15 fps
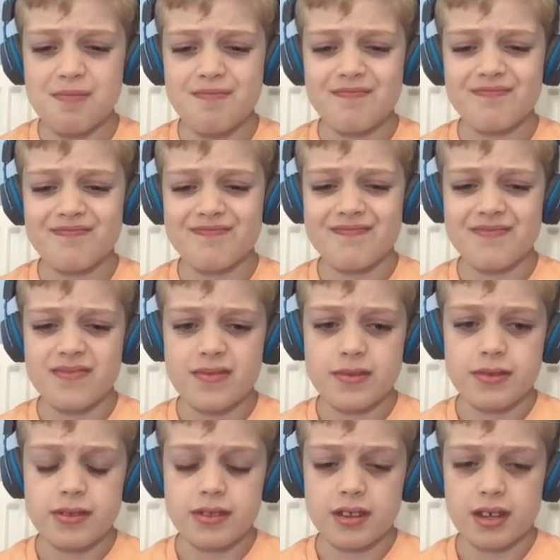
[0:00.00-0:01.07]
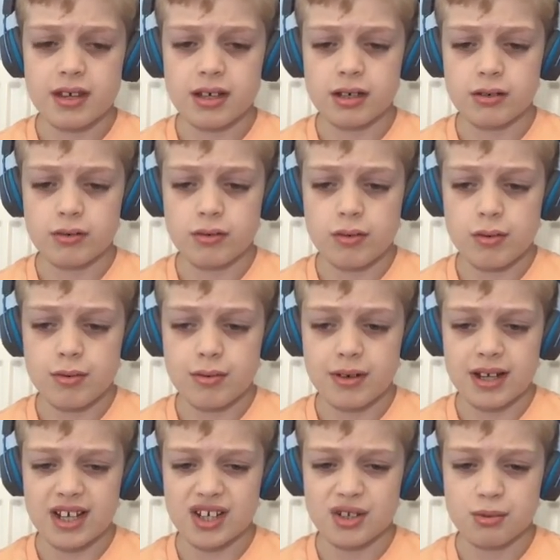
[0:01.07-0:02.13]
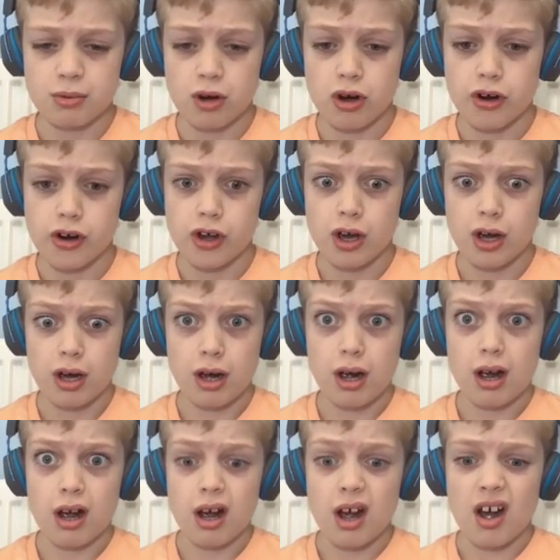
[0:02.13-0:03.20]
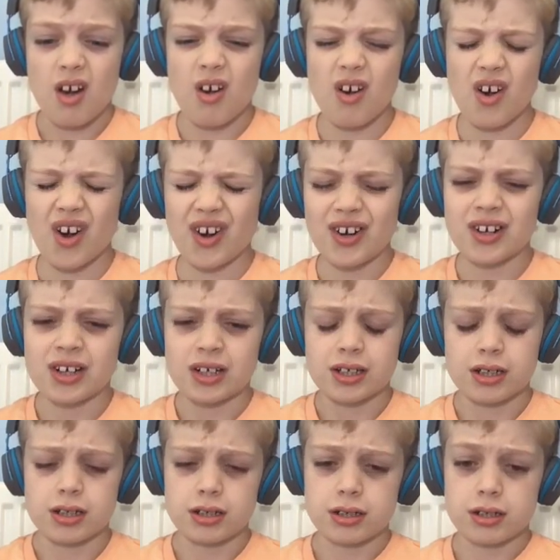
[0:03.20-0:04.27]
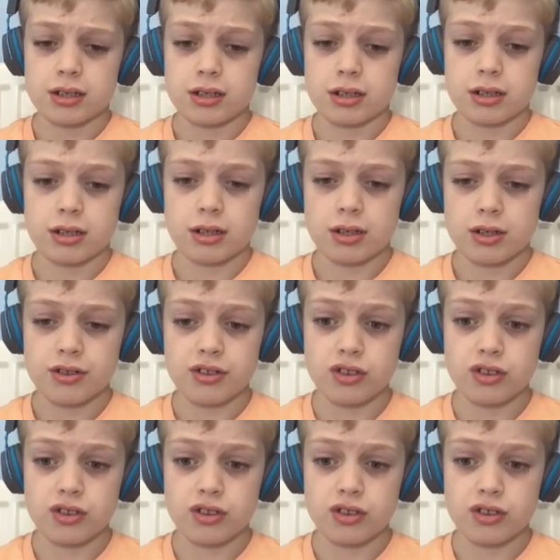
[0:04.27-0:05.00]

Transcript: um, scene had them at a butcher oh, shop. Seems fun. like an odd place to show oh, kids, right?